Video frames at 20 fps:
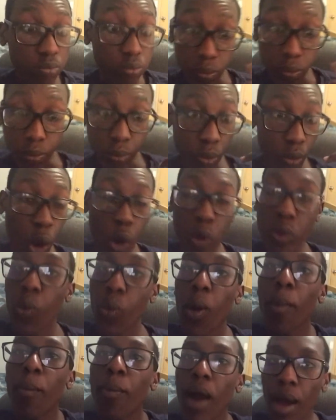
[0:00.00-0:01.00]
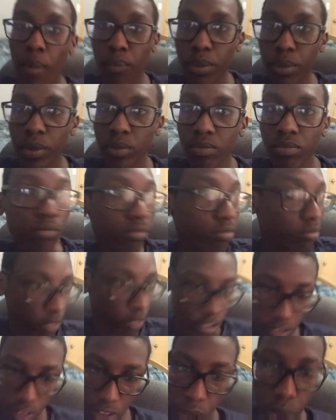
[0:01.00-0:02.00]
go to a bump,
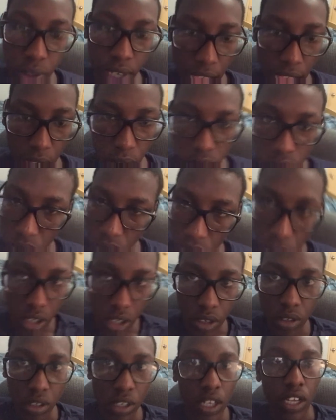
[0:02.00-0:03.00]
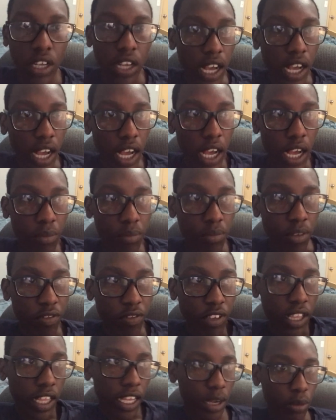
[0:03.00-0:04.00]
slow down, you know? I
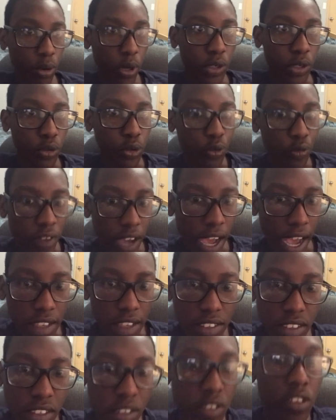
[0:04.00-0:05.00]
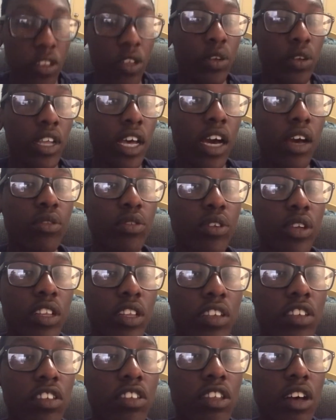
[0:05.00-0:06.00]
feel like I'm going too fast, I slow down really
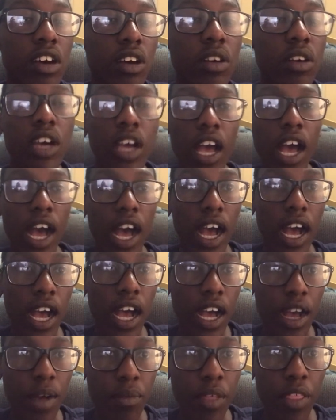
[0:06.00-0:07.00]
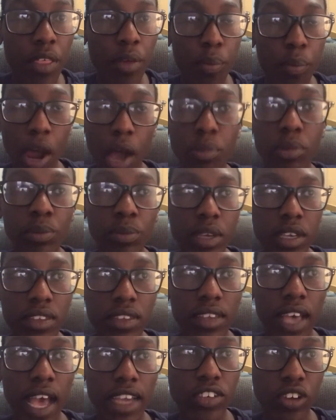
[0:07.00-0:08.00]
slow. The problem is,
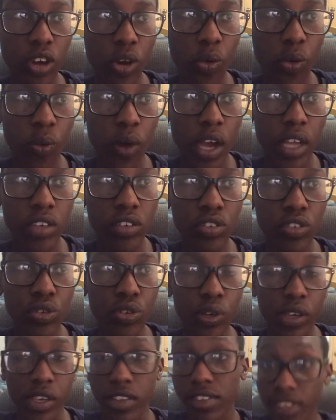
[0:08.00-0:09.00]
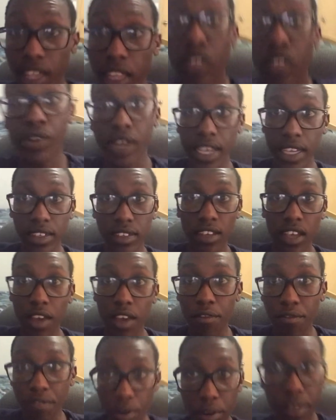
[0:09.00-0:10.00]
I don't want to accelerate
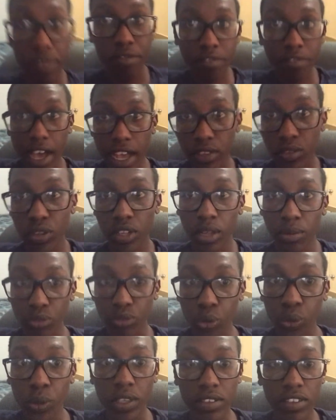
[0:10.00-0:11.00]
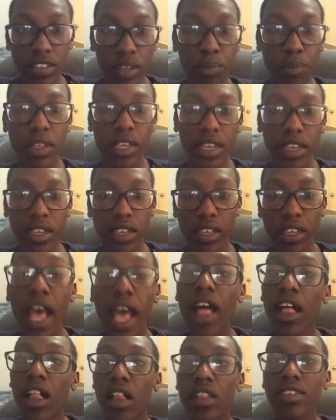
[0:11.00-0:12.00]
very fast while I'm doing something
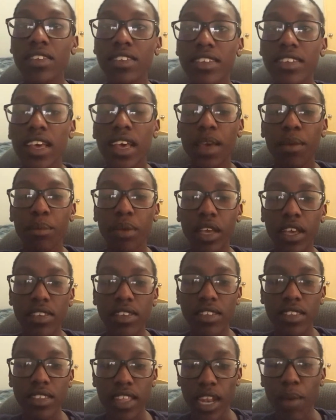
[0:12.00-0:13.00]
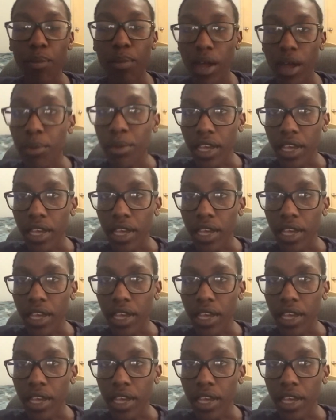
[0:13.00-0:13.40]
else, because then I'm probably